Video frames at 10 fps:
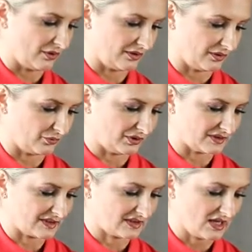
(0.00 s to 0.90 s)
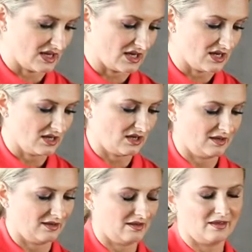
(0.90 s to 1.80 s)
and then we'll see
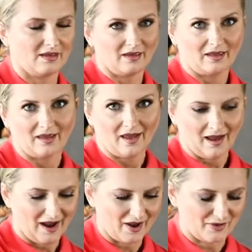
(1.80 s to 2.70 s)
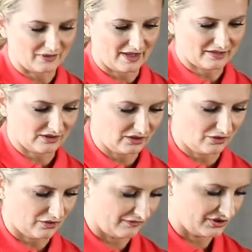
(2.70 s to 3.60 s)
how you like the
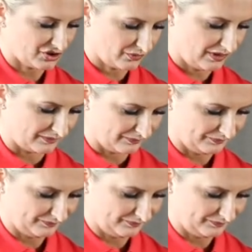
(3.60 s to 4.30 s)
look of each one.